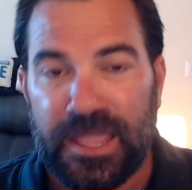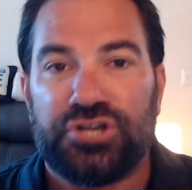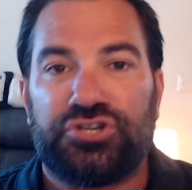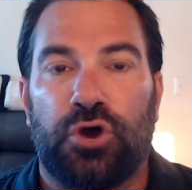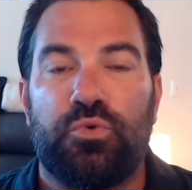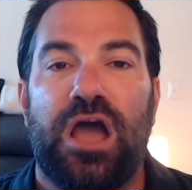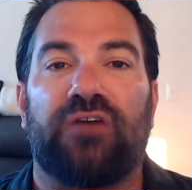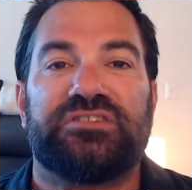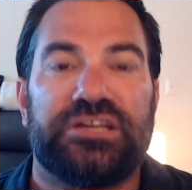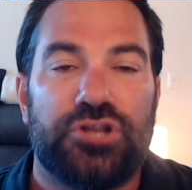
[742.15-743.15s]
So we
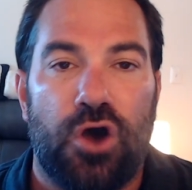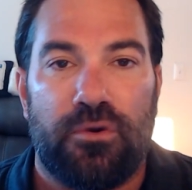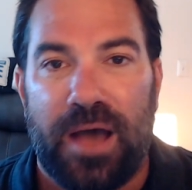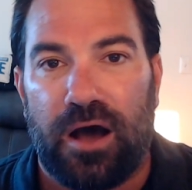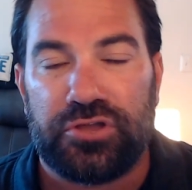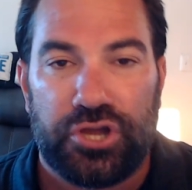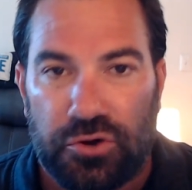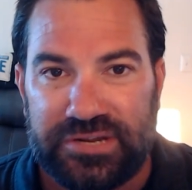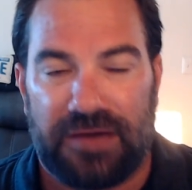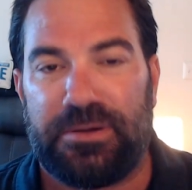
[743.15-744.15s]
obviously know about,
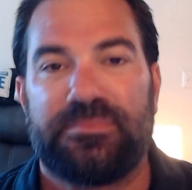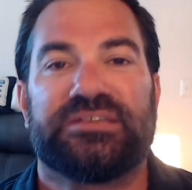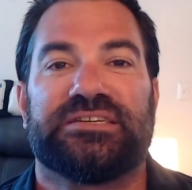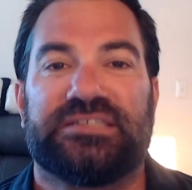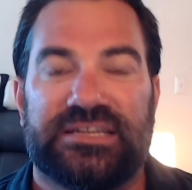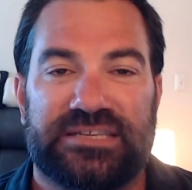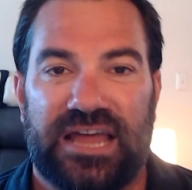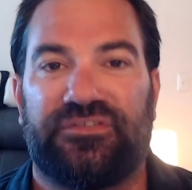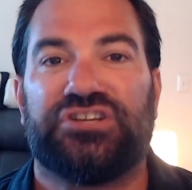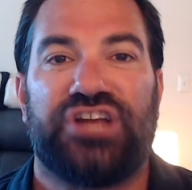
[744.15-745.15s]
down payment assistance and
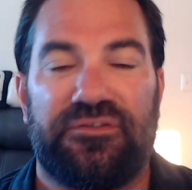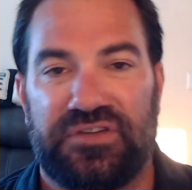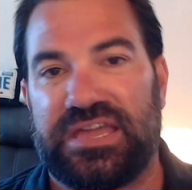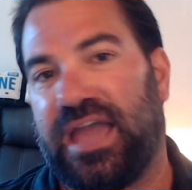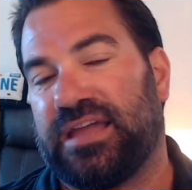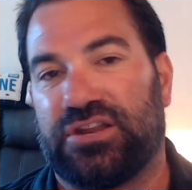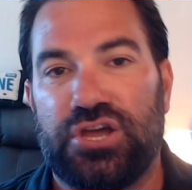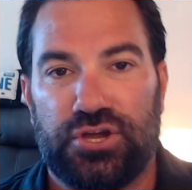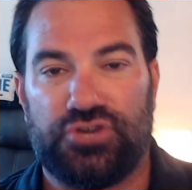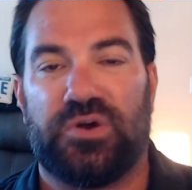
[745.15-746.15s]
FHA, VA, and
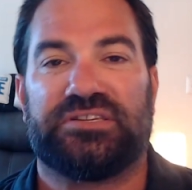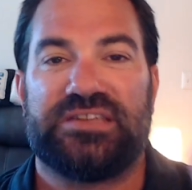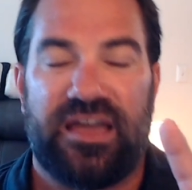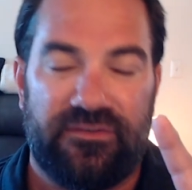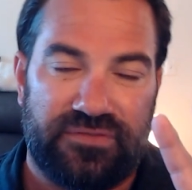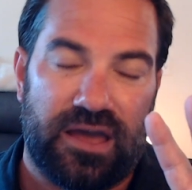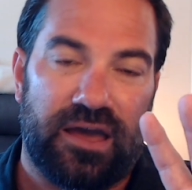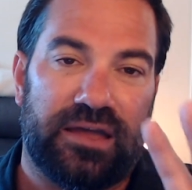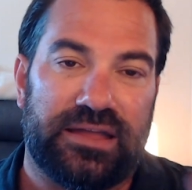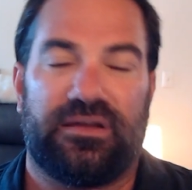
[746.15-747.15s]

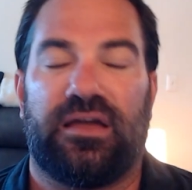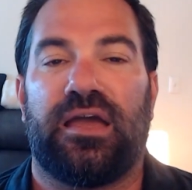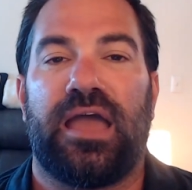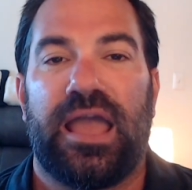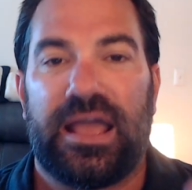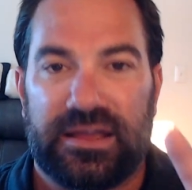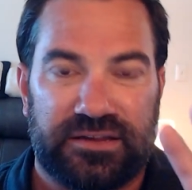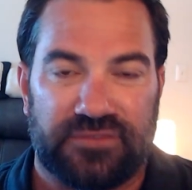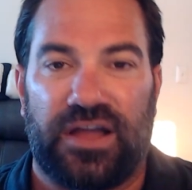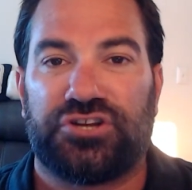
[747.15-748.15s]
USDA and
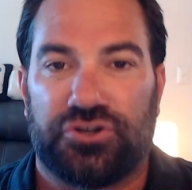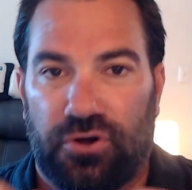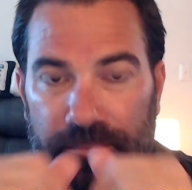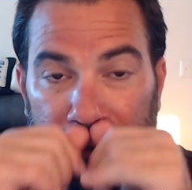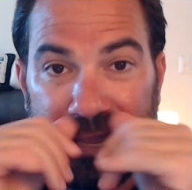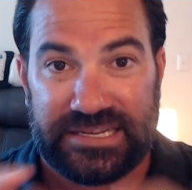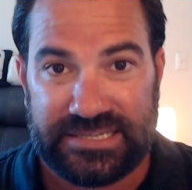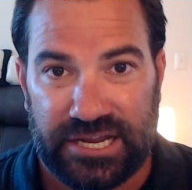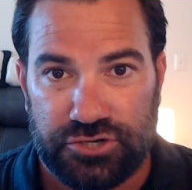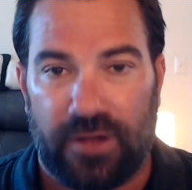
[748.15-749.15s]
conventional,
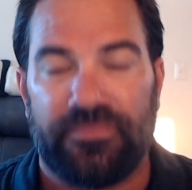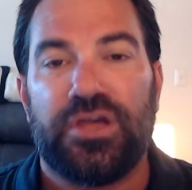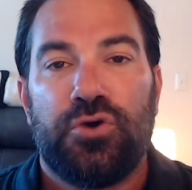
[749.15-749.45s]
etc.